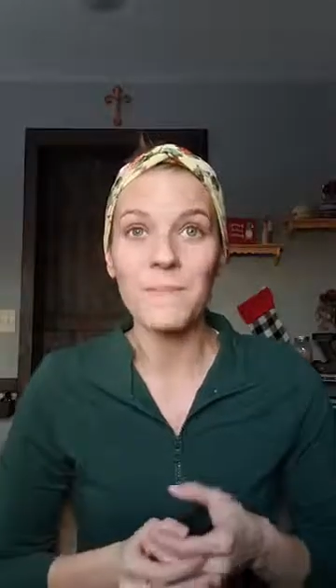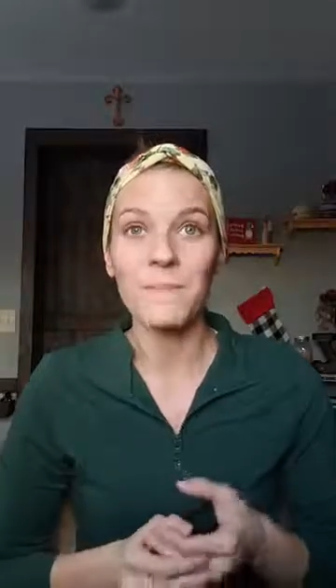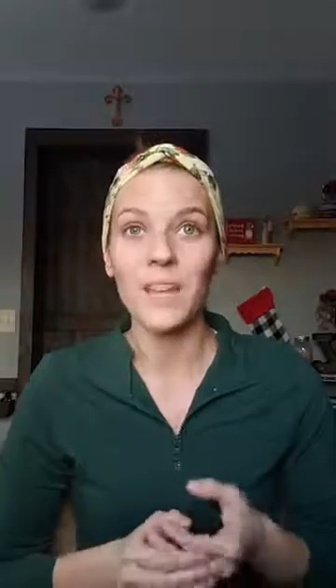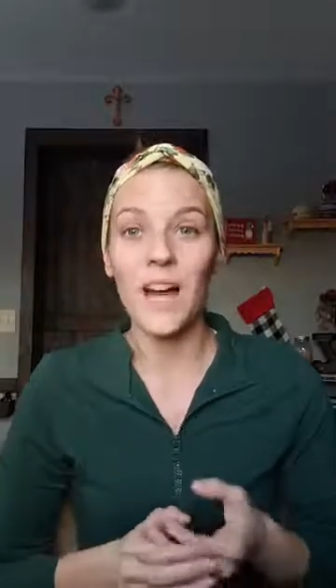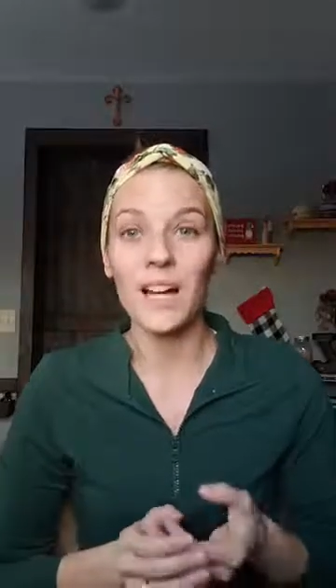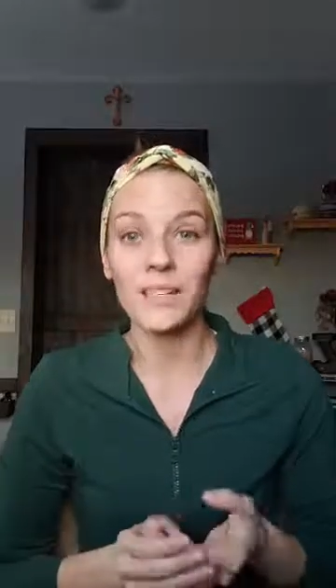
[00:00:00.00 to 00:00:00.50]

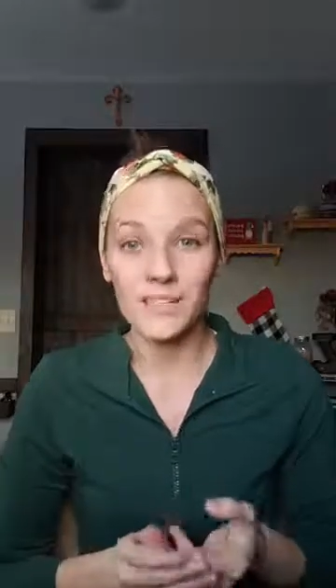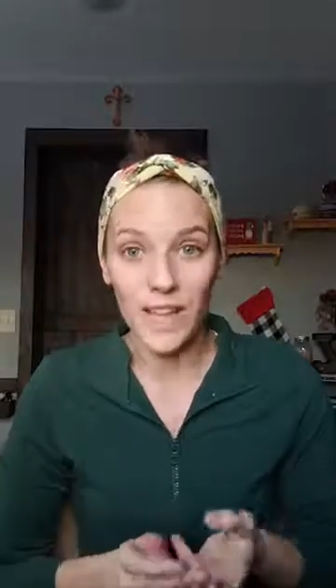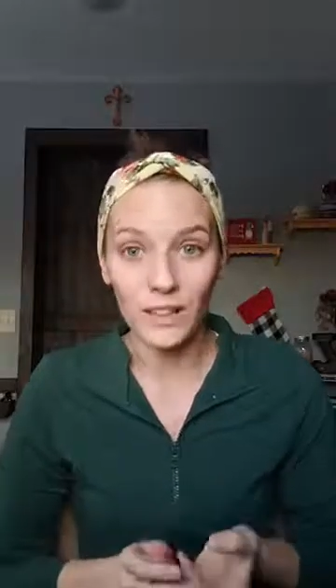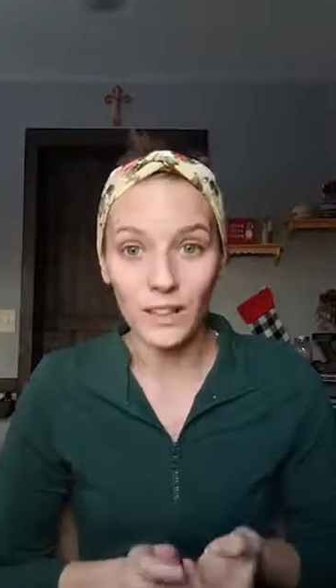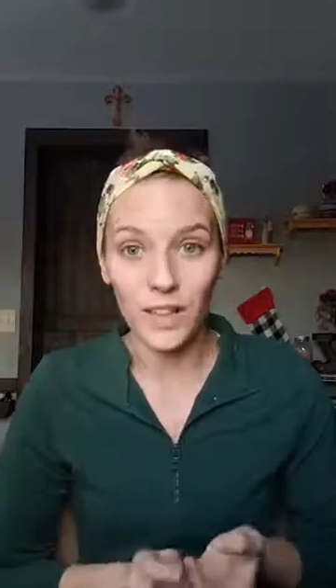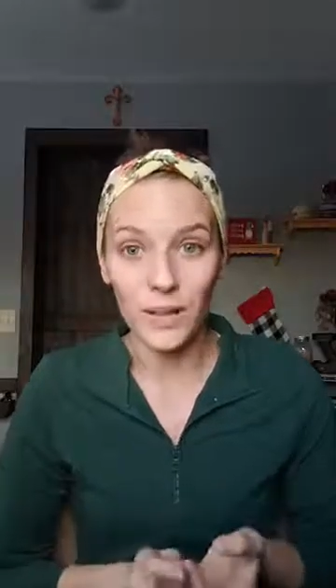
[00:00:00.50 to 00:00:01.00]
on
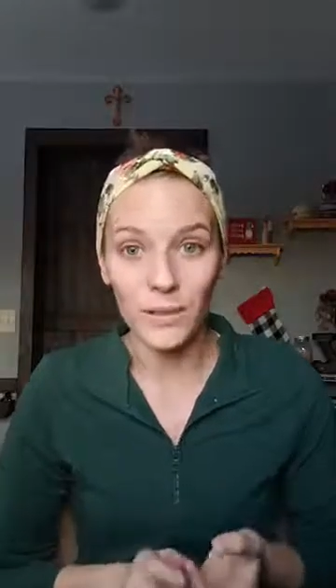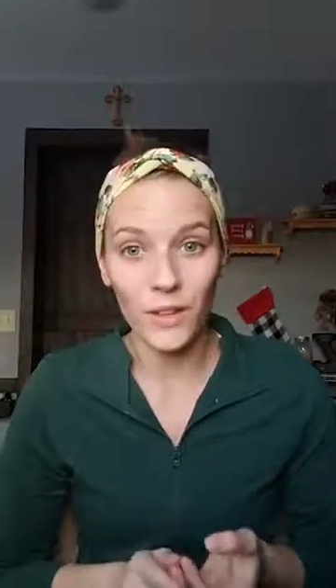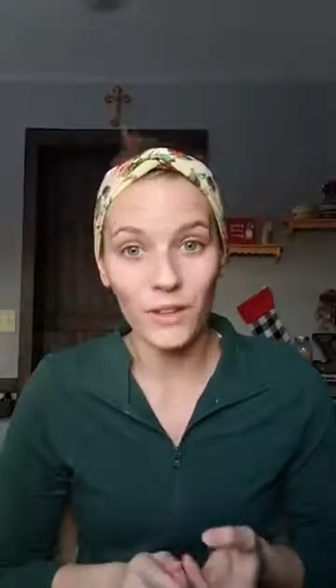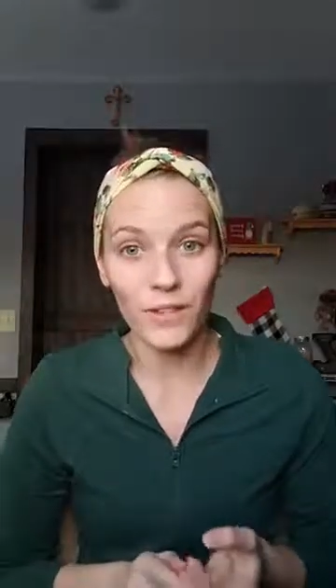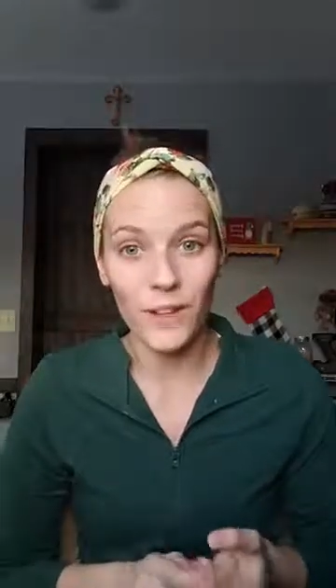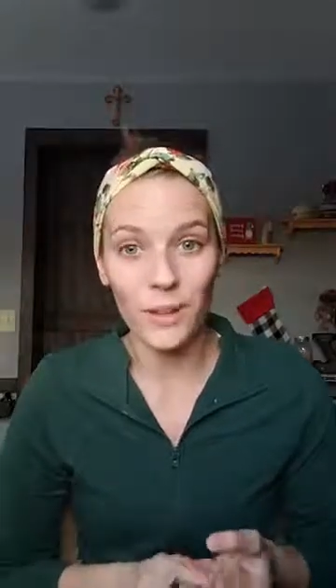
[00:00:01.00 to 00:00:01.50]
Saturday with our
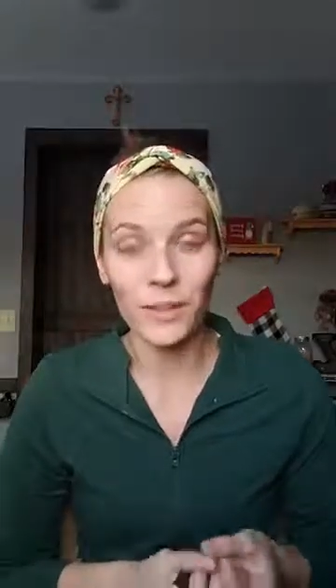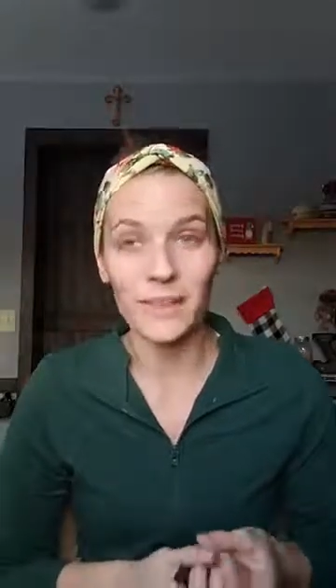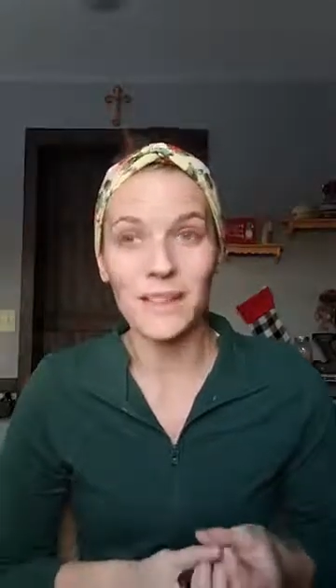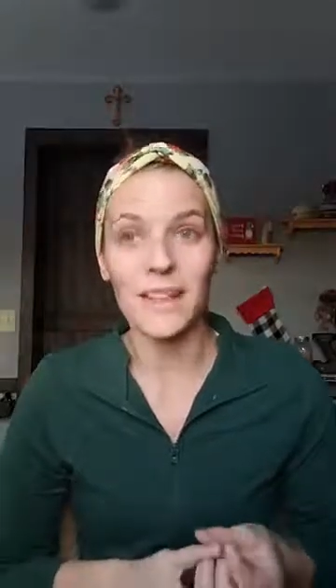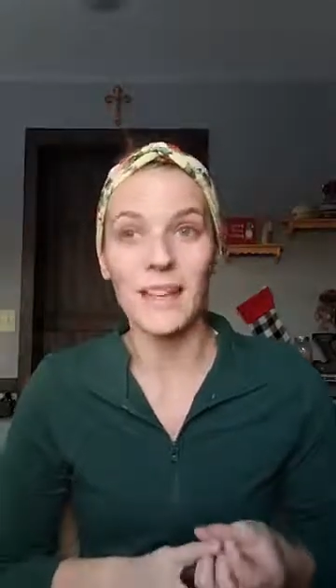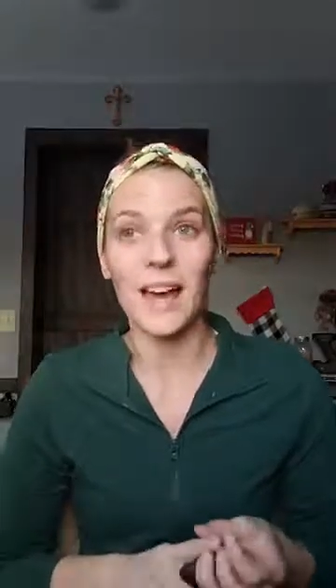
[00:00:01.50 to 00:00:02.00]

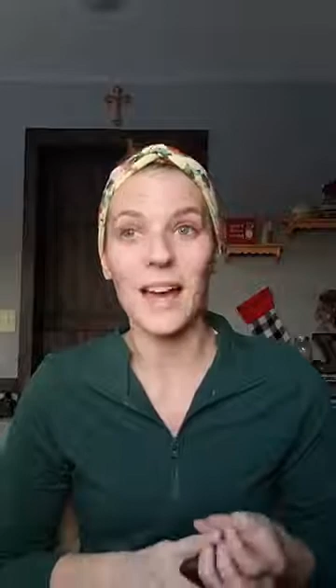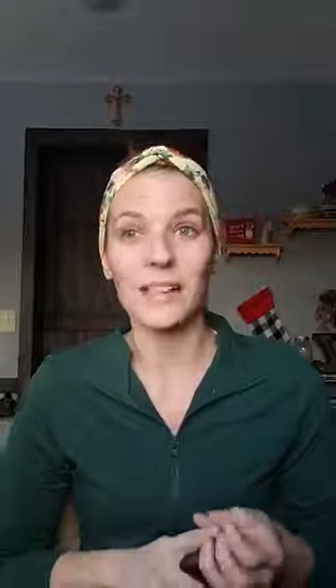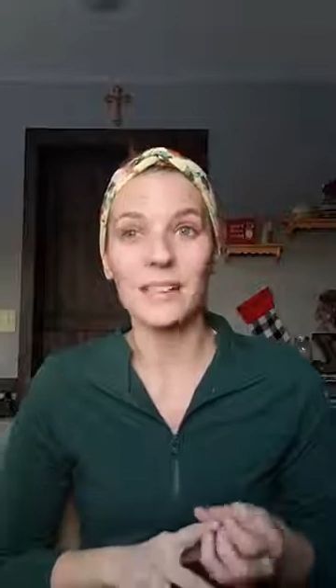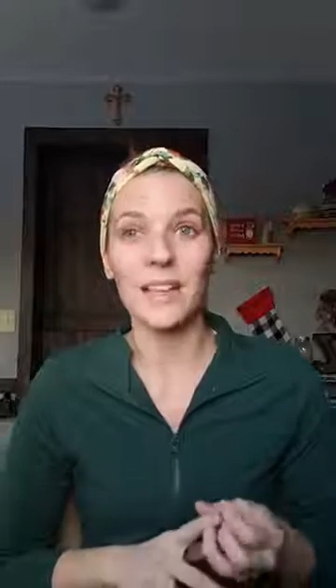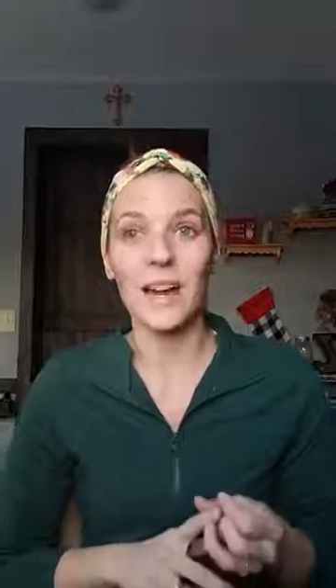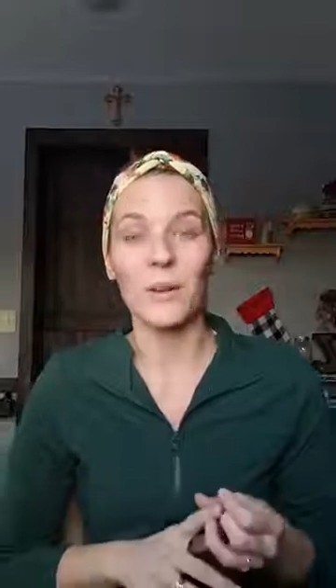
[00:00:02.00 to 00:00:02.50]
family, and I
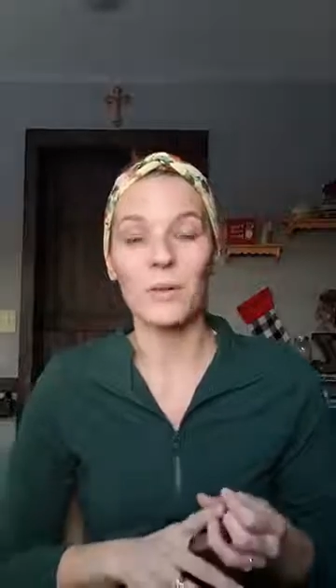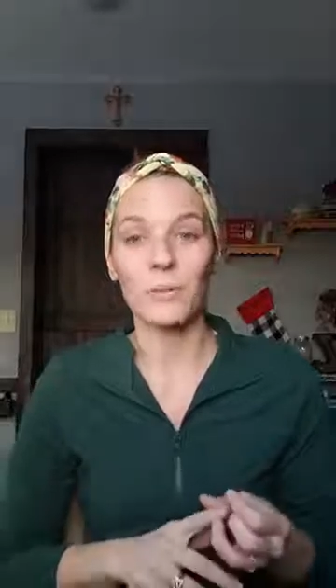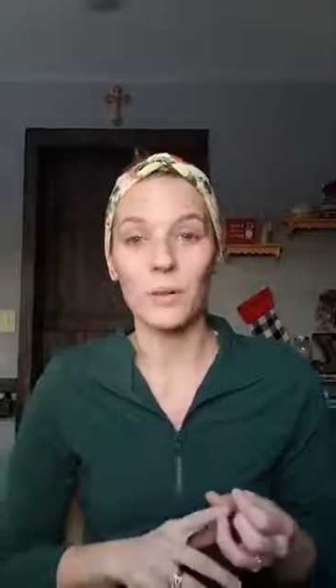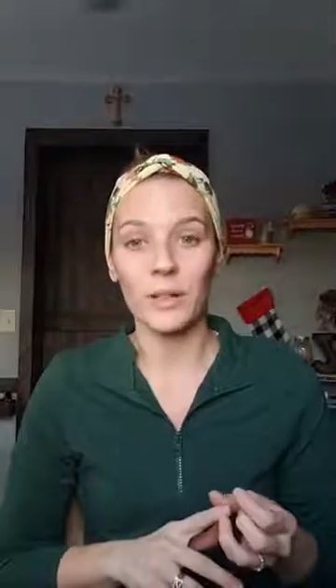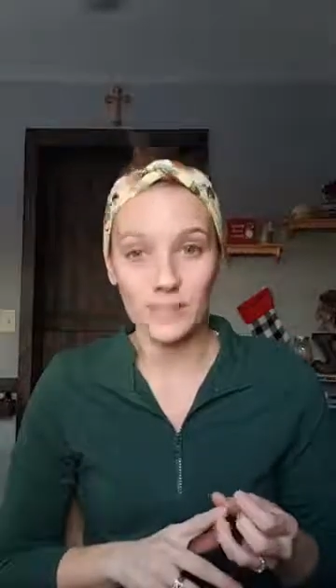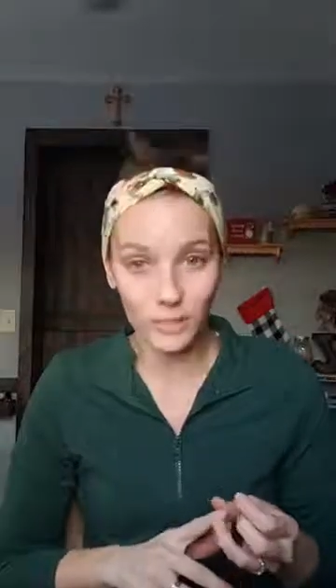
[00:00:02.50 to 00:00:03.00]
said I would
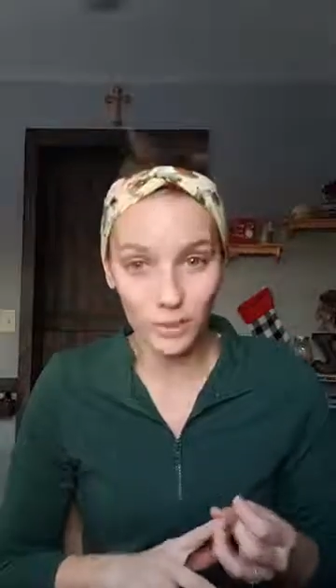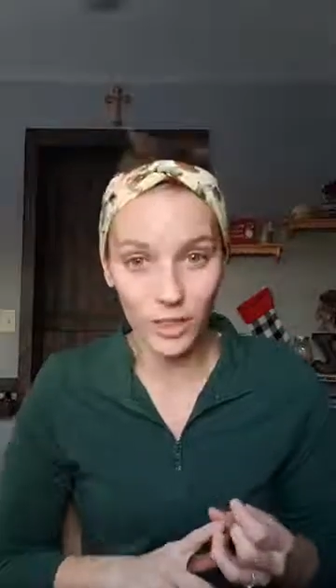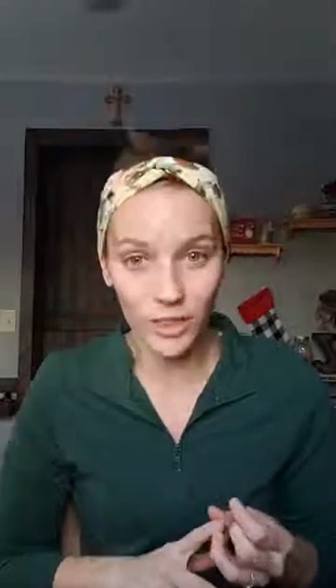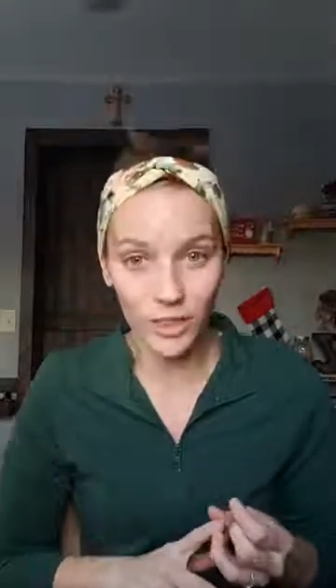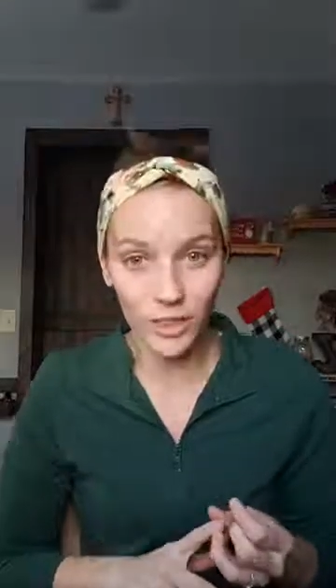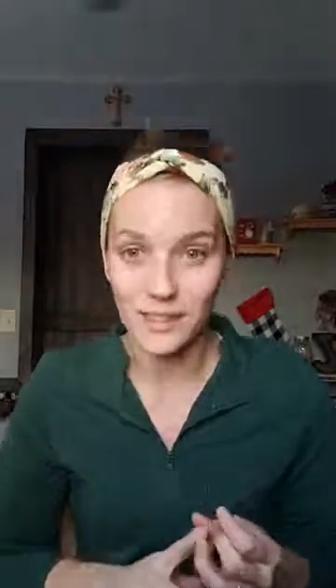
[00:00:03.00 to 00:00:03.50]
bring some
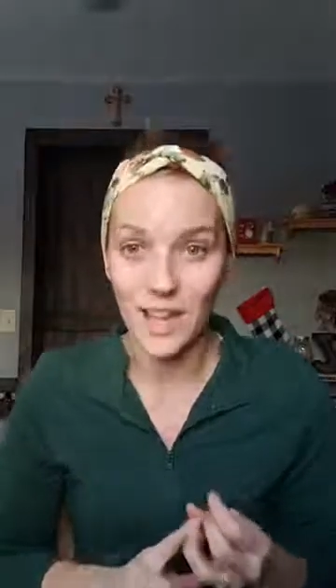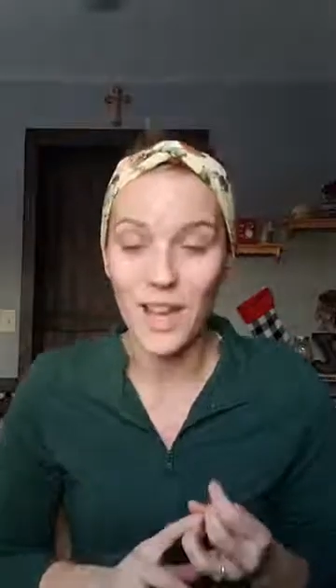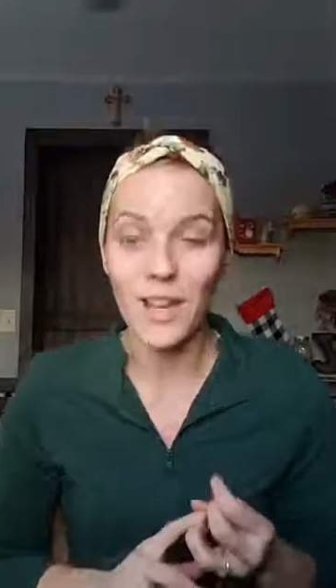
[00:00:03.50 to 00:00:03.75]
cookies.